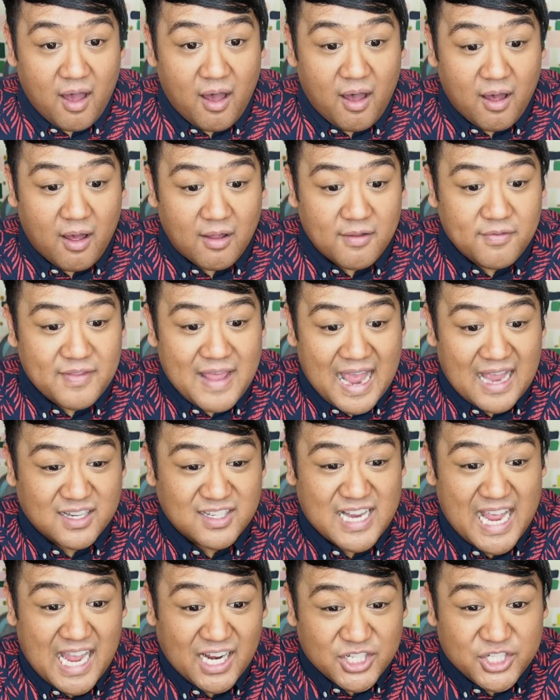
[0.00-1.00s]
on that
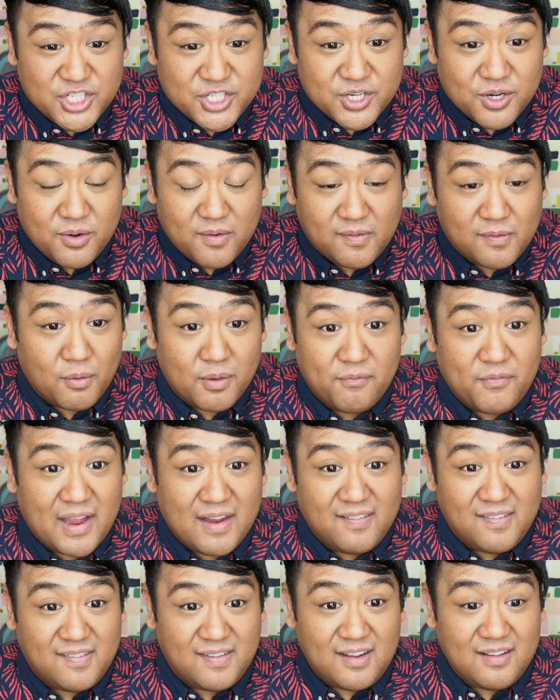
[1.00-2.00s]
texture. So if I
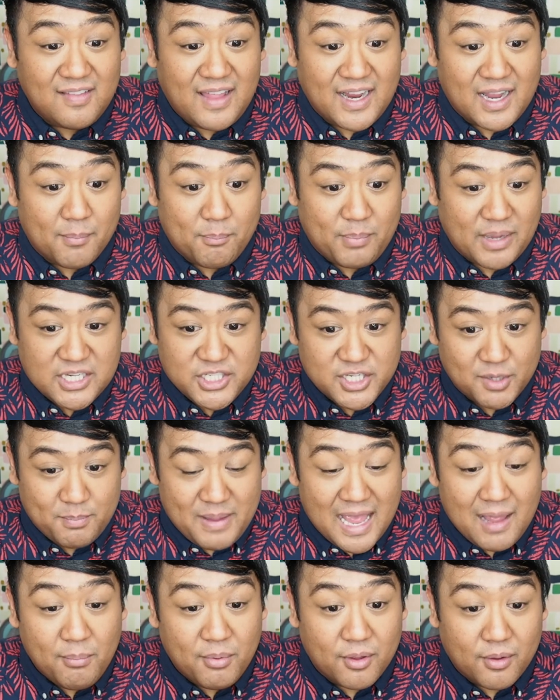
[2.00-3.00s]
see like a bunch of
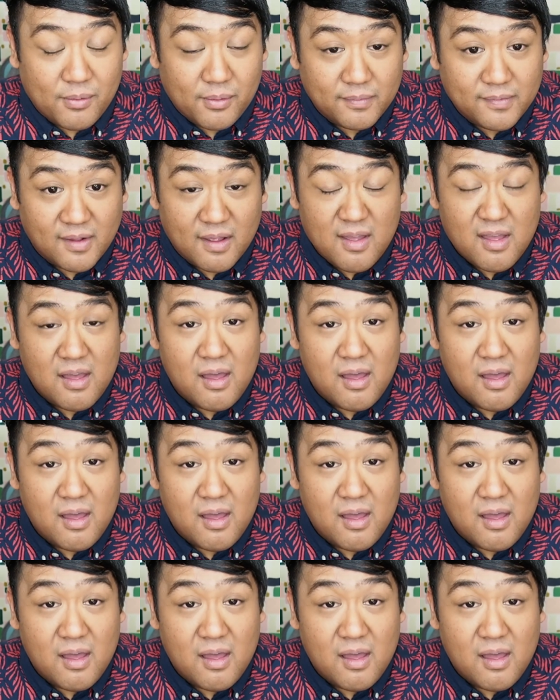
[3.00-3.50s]
pebbles